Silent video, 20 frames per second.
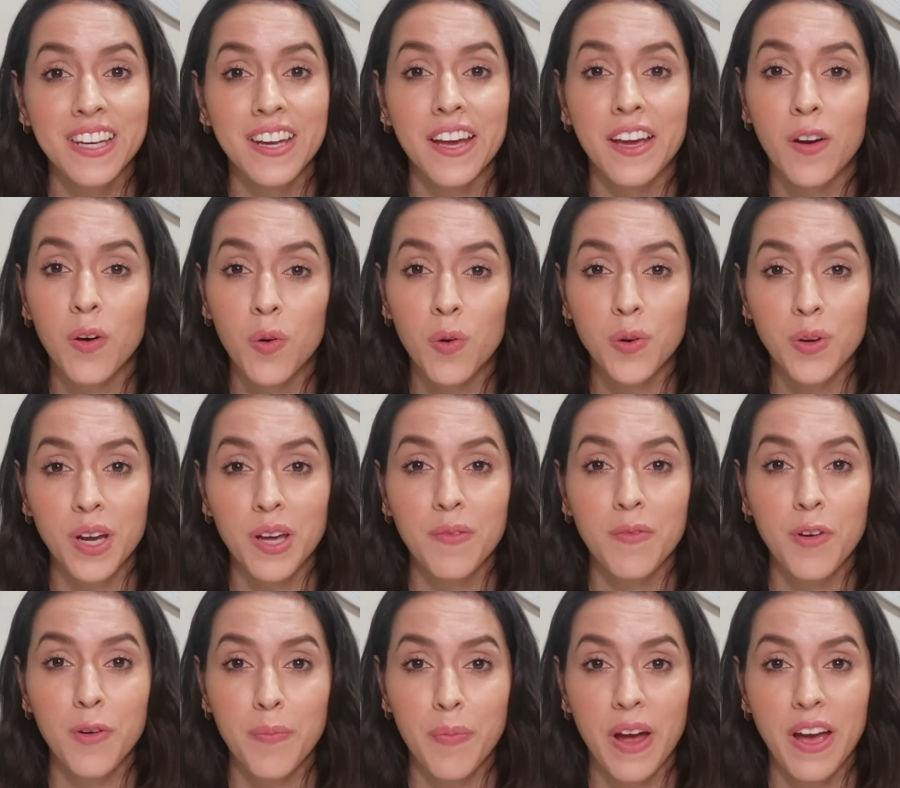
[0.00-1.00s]
a whole grain
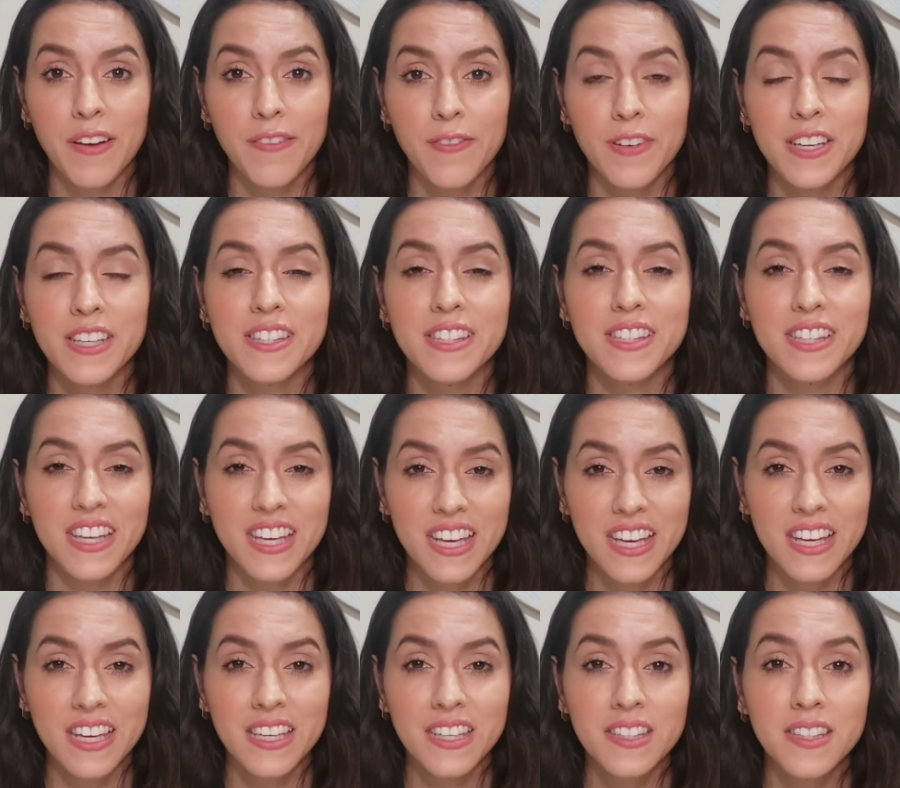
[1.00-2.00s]
for breakfast
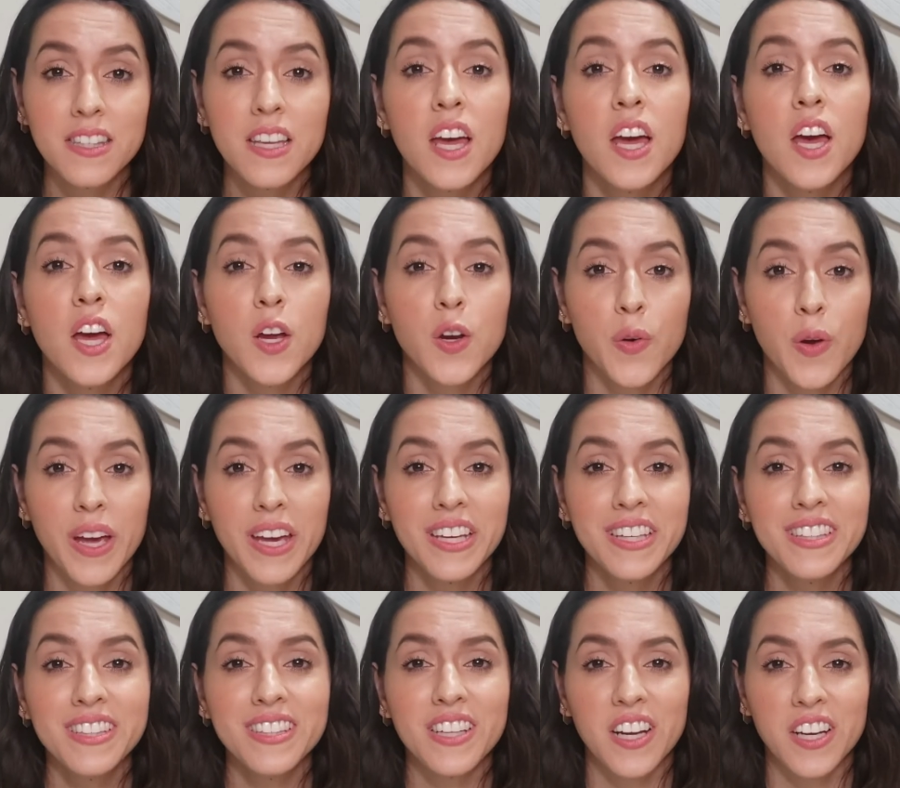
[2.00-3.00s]
is,
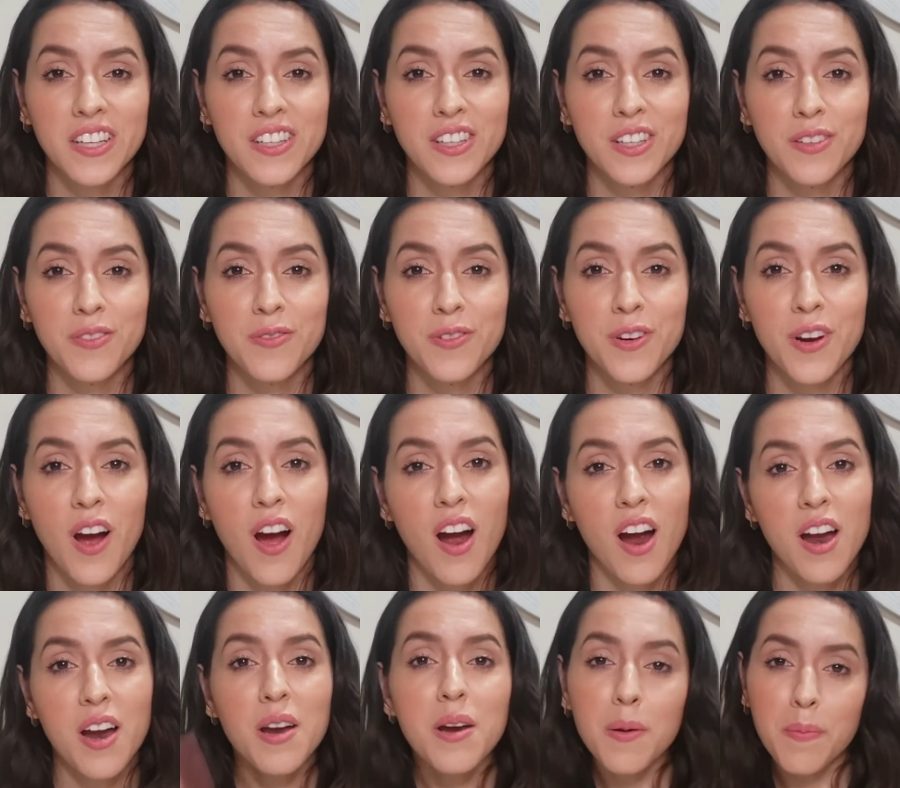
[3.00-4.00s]
grains are good for
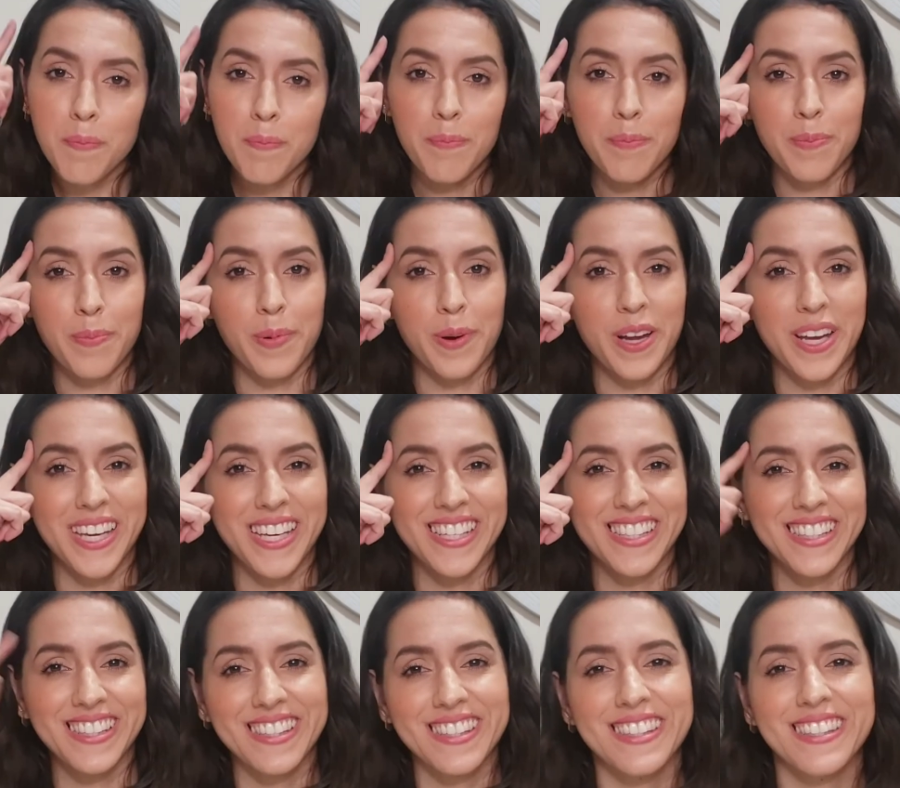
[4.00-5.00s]
our
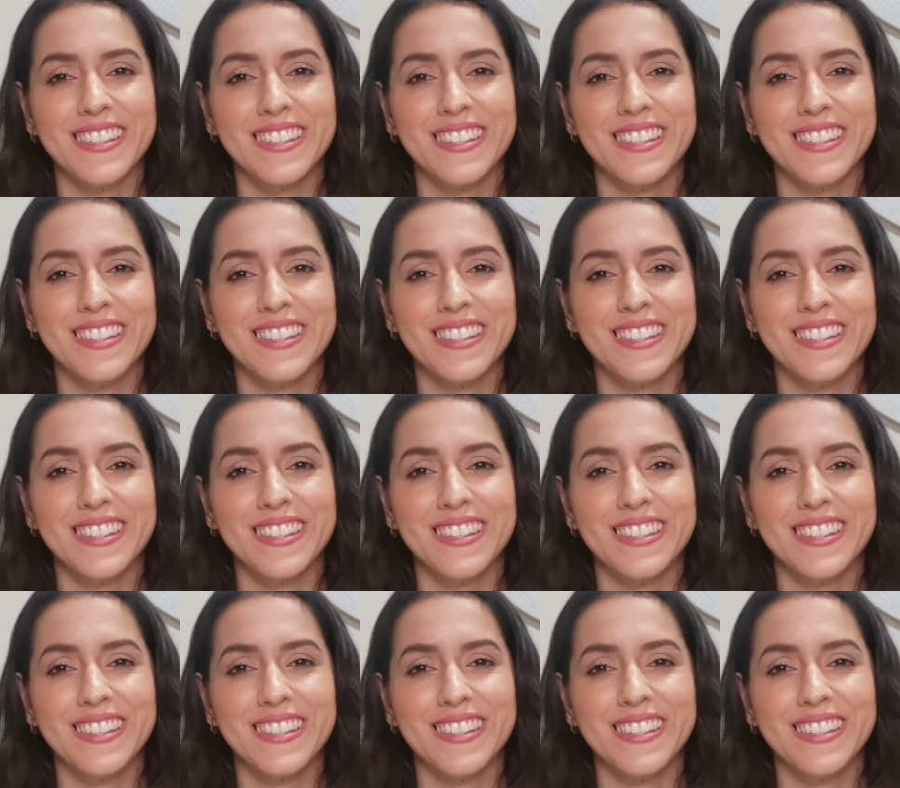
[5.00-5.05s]
brains.